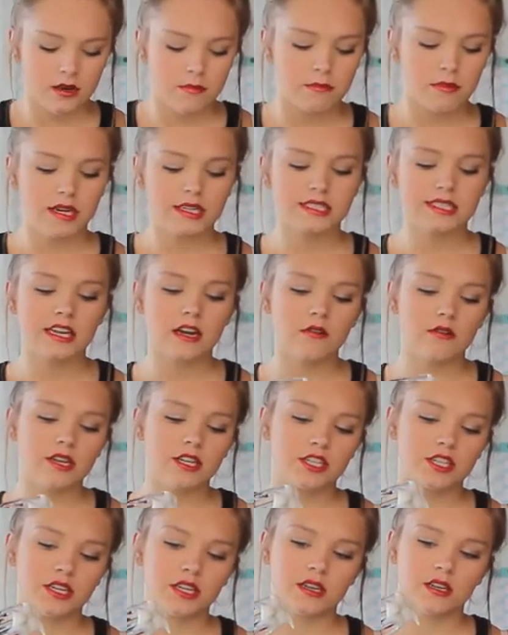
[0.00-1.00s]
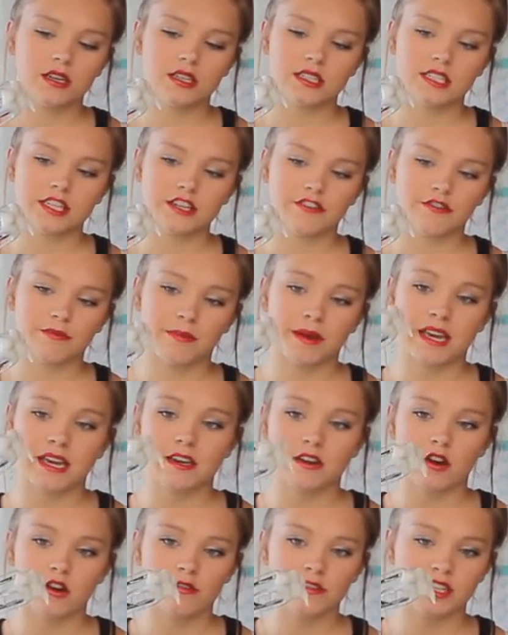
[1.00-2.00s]
Mine's now reaching a stiff
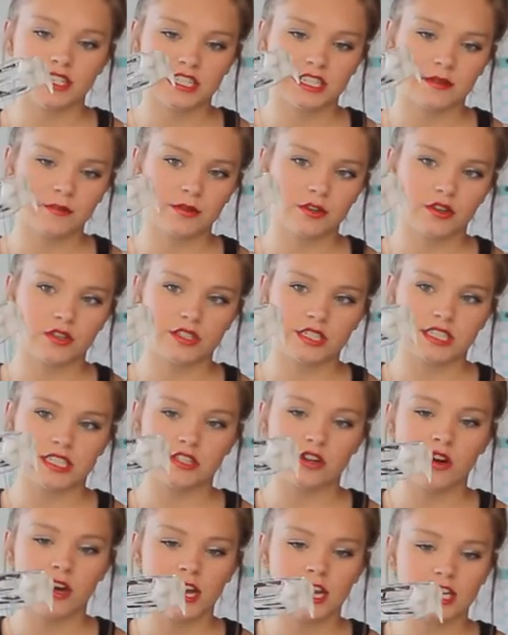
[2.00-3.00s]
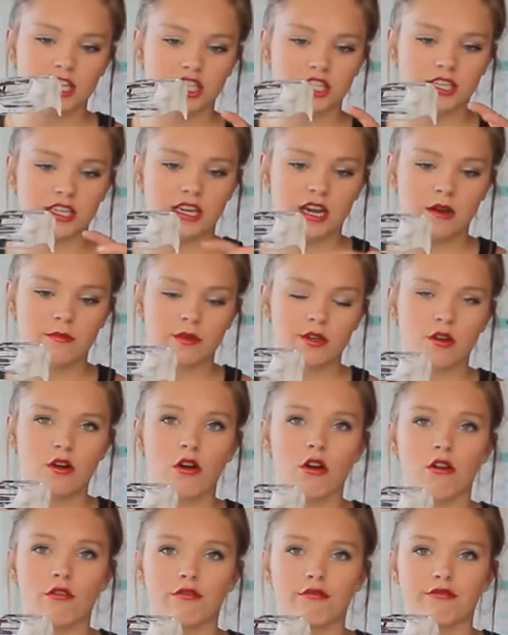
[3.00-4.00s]
peak, obviously, because it's not actually coming
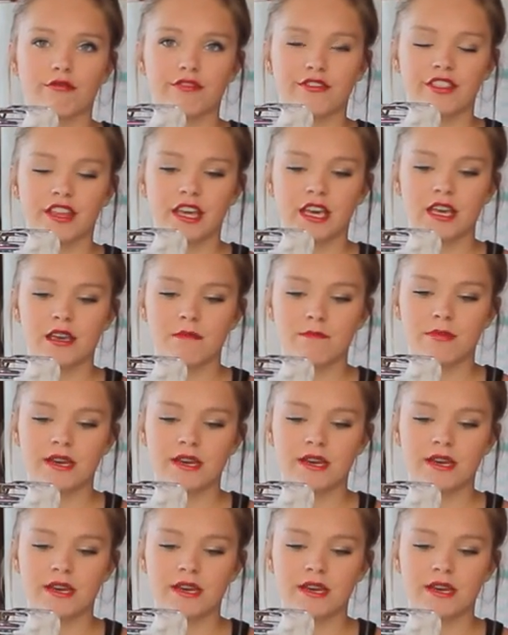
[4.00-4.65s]
off the